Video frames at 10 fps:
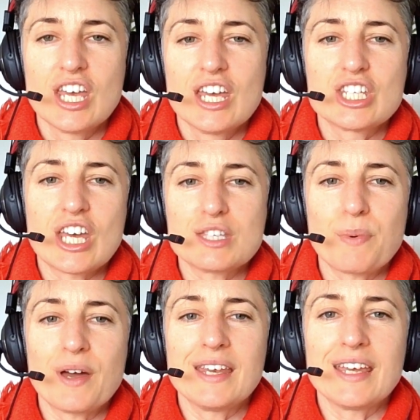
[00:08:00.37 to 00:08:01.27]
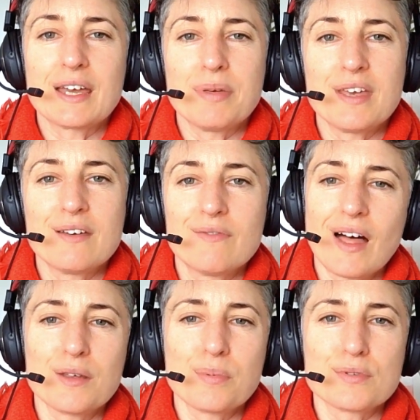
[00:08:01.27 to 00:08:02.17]
chest binding can be a
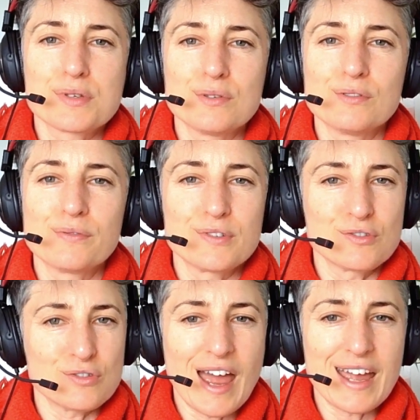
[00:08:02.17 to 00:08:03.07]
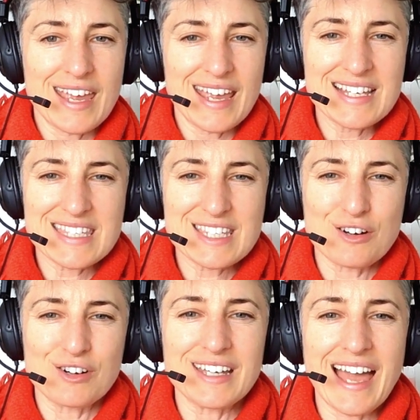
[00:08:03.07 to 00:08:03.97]
valuable tool for drag kings to
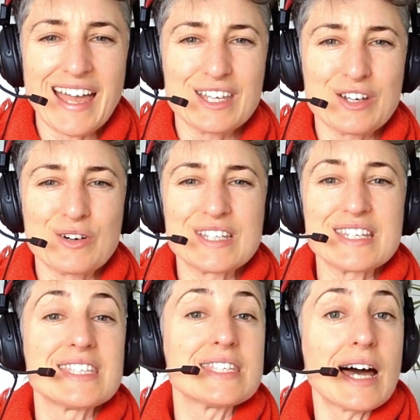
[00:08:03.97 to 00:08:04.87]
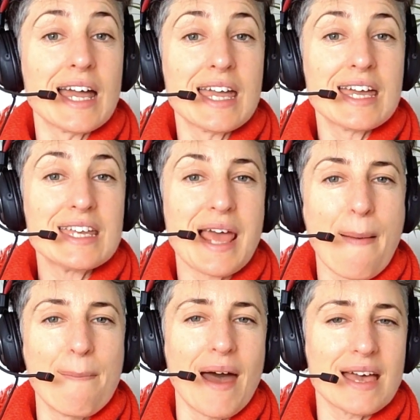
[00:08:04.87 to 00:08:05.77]
create your desired
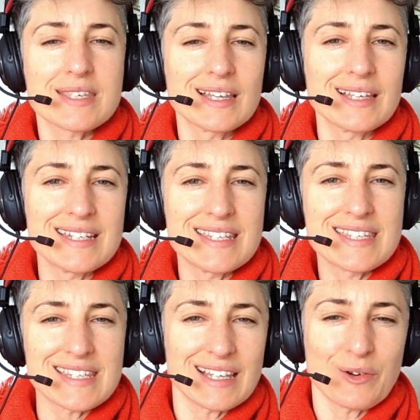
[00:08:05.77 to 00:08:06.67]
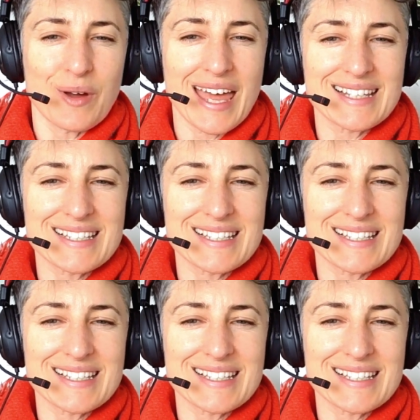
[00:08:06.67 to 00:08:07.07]
masculine silhouette.